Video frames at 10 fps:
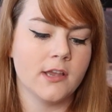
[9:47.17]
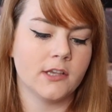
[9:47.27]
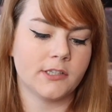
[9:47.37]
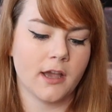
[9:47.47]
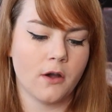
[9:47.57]

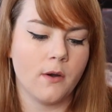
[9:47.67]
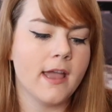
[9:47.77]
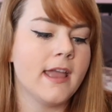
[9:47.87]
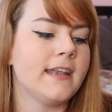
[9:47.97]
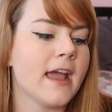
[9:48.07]
So
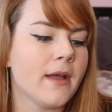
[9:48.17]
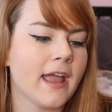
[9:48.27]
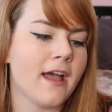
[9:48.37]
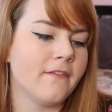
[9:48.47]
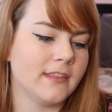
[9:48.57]
now I
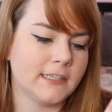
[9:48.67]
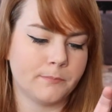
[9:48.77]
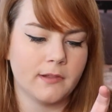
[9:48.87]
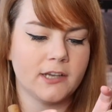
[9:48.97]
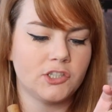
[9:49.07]
have this
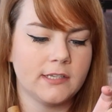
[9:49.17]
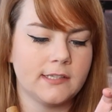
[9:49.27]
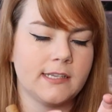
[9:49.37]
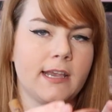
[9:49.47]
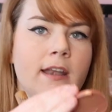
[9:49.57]
blush, this
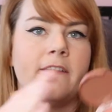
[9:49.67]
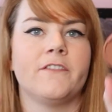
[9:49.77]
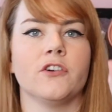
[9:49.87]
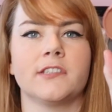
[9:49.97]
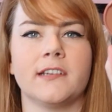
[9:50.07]
is in
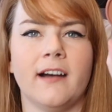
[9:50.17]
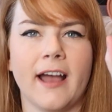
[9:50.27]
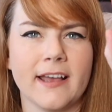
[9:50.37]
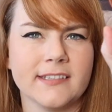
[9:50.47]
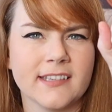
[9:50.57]
First
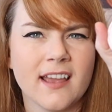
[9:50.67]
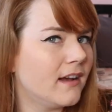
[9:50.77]
Class,